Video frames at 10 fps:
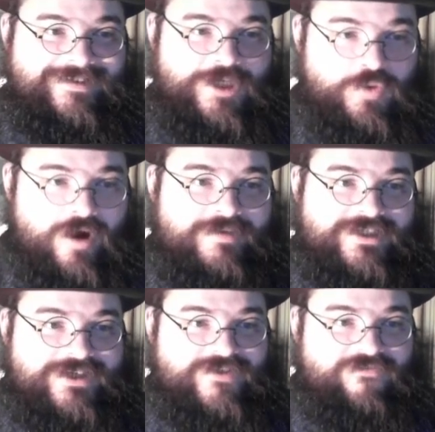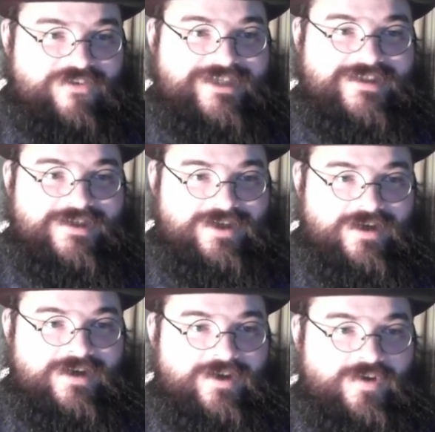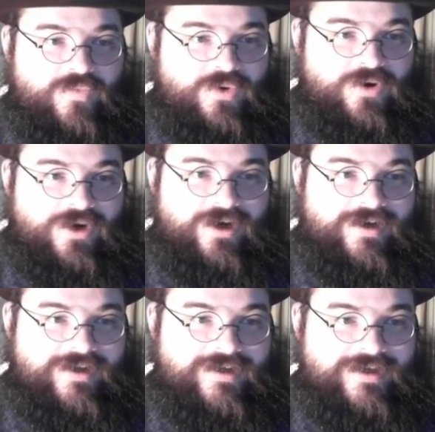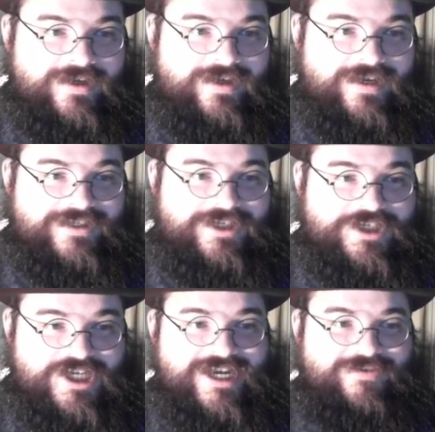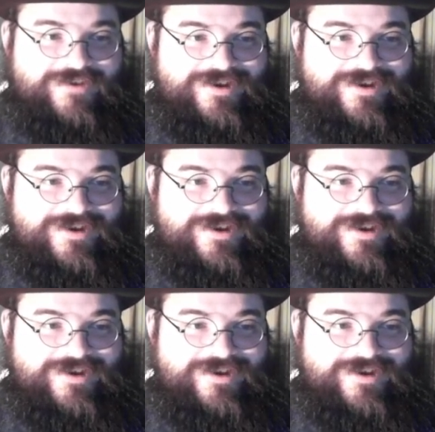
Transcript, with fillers: Schwarma says, "Fix the darn award." It's a genuine